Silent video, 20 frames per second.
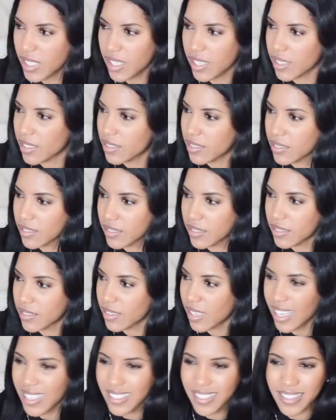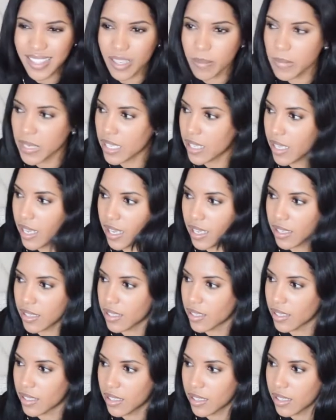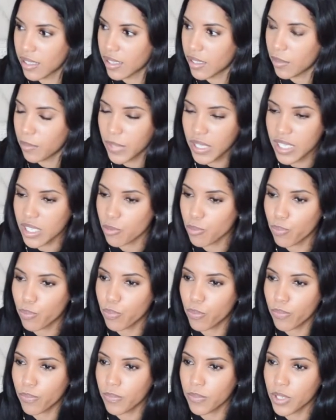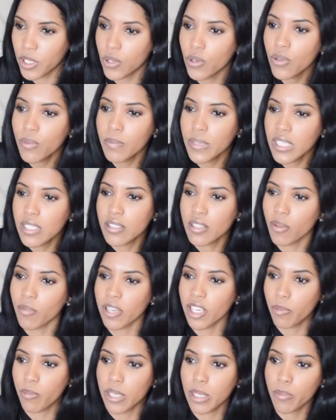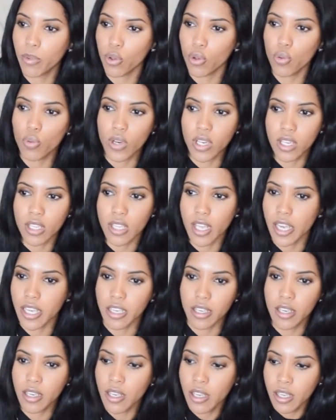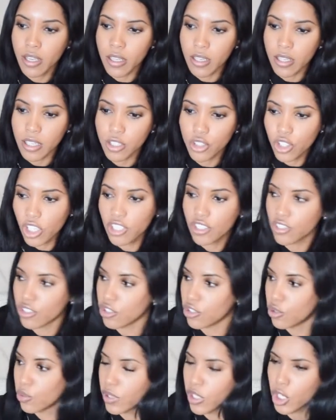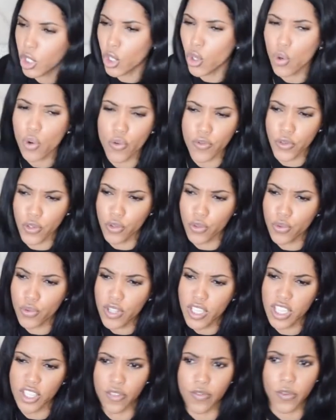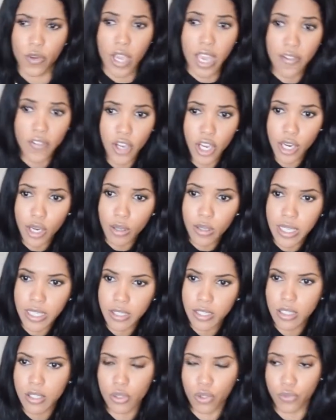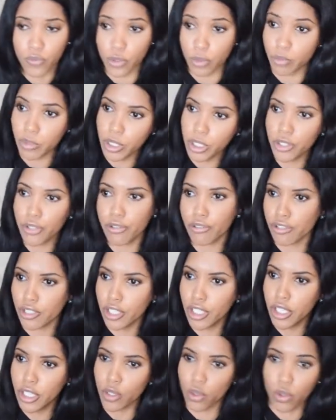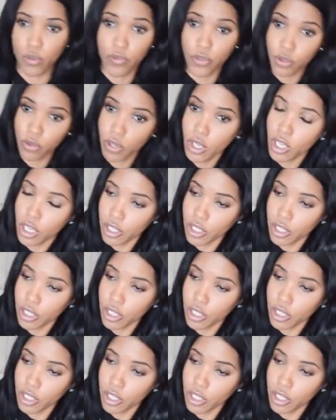Yeah. I stand by that. Because you'll meet so many people who want to like adjust to you and like, oh, if you do this, if you have your hair like this, or if you bleach your skin, or if you